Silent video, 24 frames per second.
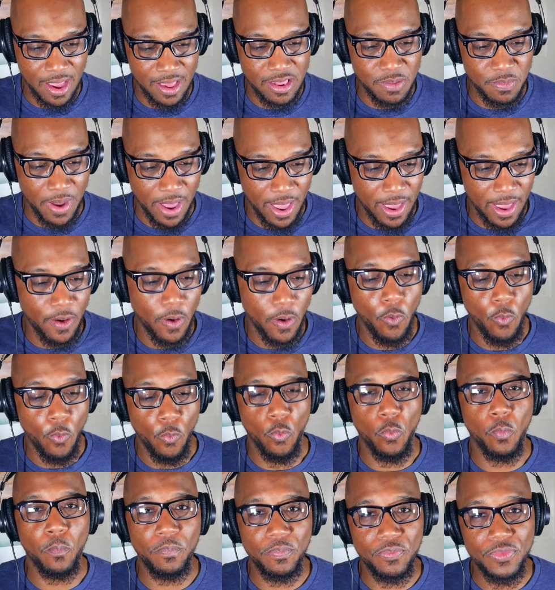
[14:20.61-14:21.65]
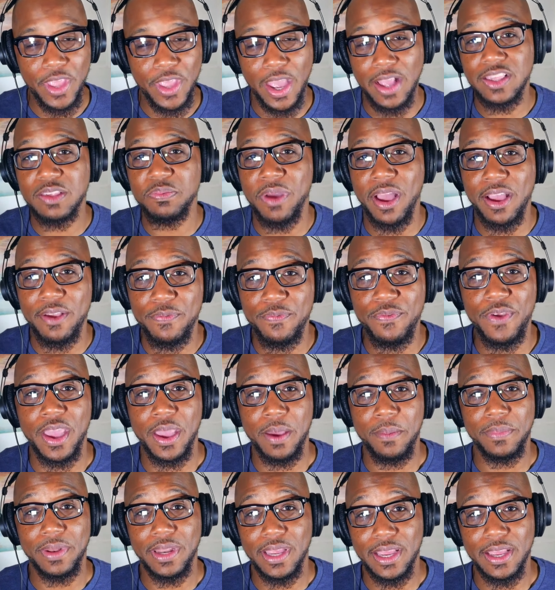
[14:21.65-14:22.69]
That's my home. That's my
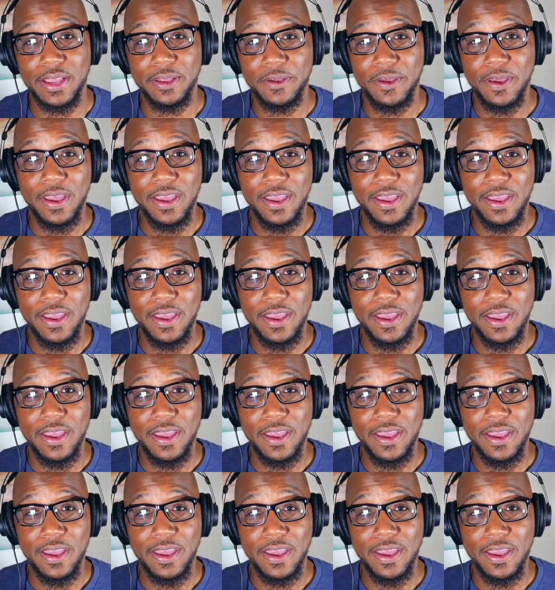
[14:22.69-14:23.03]
family.